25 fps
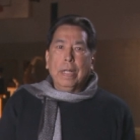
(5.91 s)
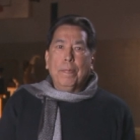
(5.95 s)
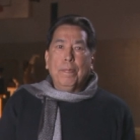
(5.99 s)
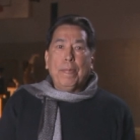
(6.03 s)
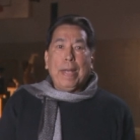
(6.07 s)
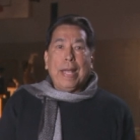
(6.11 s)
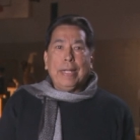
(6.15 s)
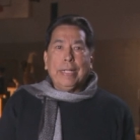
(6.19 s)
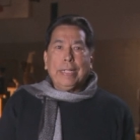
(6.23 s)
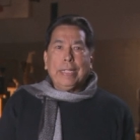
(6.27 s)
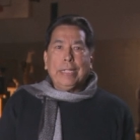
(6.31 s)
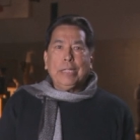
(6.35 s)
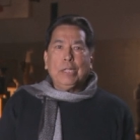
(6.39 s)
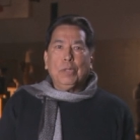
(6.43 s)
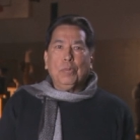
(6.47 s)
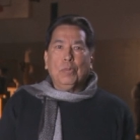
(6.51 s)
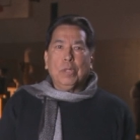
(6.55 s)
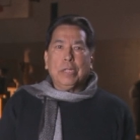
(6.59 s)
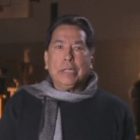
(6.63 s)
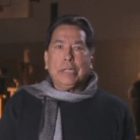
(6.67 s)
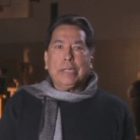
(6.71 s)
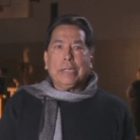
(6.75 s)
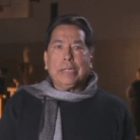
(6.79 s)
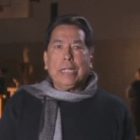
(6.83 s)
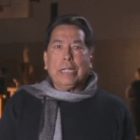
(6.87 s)
Ballet East
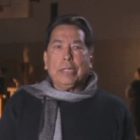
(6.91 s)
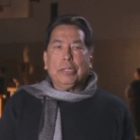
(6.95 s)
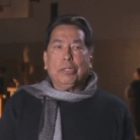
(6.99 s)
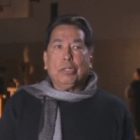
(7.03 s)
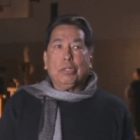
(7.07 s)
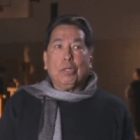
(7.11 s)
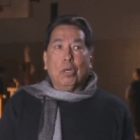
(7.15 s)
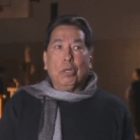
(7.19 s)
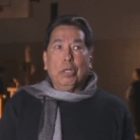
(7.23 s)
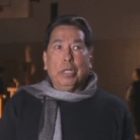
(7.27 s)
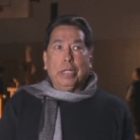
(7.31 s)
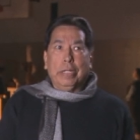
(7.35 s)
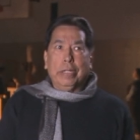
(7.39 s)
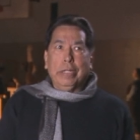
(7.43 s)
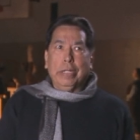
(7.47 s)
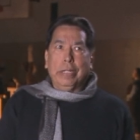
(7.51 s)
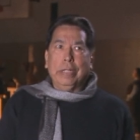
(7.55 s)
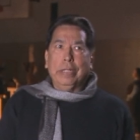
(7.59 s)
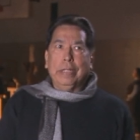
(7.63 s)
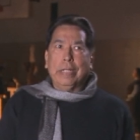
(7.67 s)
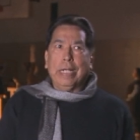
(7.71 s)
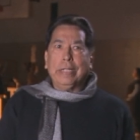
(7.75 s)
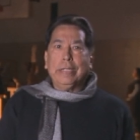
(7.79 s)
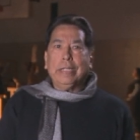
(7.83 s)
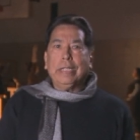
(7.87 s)
was started
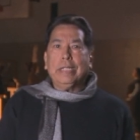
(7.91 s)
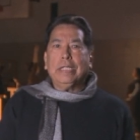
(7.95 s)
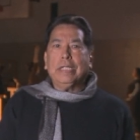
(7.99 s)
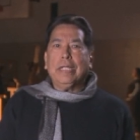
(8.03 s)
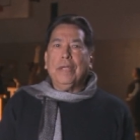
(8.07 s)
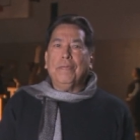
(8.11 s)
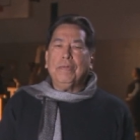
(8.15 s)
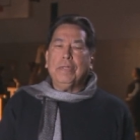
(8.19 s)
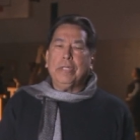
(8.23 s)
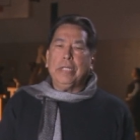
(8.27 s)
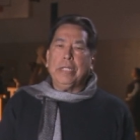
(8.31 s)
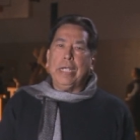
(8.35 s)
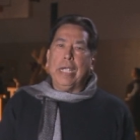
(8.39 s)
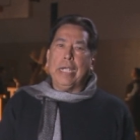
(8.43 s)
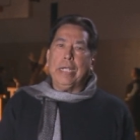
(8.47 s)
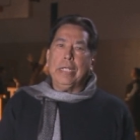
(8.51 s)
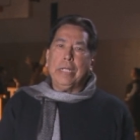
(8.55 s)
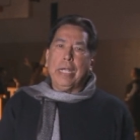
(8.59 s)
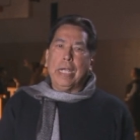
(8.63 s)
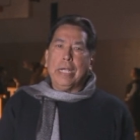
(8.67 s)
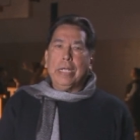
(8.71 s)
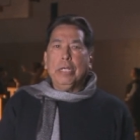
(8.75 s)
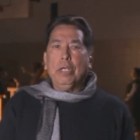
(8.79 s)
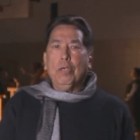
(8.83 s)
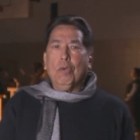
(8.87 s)
in nineteen
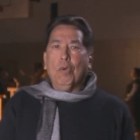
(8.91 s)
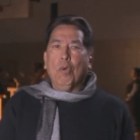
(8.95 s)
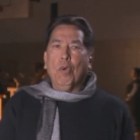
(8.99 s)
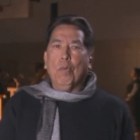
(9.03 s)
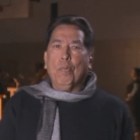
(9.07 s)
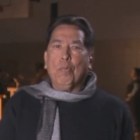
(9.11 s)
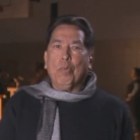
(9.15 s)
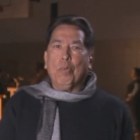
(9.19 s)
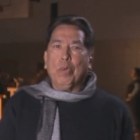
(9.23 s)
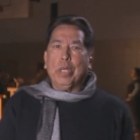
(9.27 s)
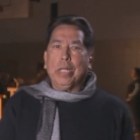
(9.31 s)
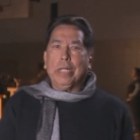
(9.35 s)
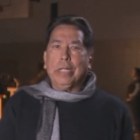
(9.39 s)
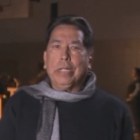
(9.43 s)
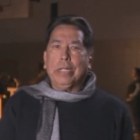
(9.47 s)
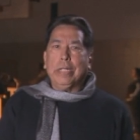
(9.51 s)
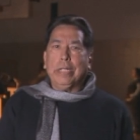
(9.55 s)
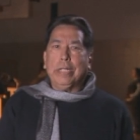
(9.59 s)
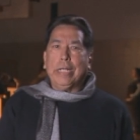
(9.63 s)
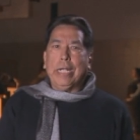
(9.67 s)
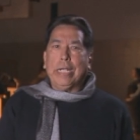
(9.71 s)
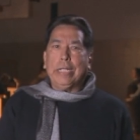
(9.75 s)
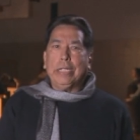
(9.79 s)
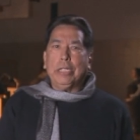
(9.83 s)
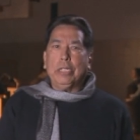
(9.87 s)
seventy-eight and incorporated
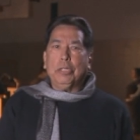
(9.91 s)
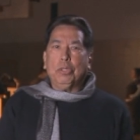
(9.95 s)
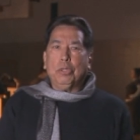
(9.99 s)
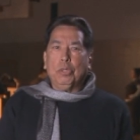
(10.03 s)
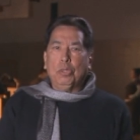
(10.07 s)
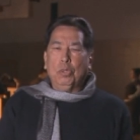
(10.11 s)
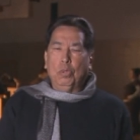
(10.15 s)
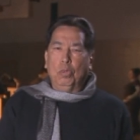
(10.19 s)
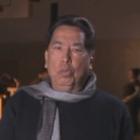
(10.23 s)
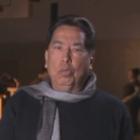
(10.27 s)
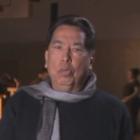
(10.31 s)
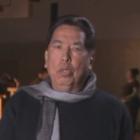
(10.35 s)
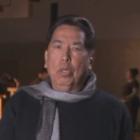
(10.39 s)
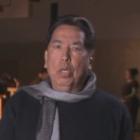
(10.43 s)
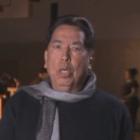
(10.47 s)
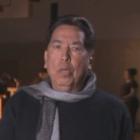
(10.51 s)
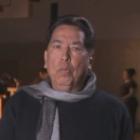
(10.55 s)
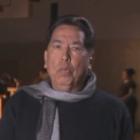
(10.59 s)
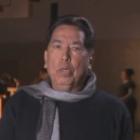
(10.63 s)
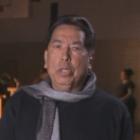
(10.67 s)
in eighty-two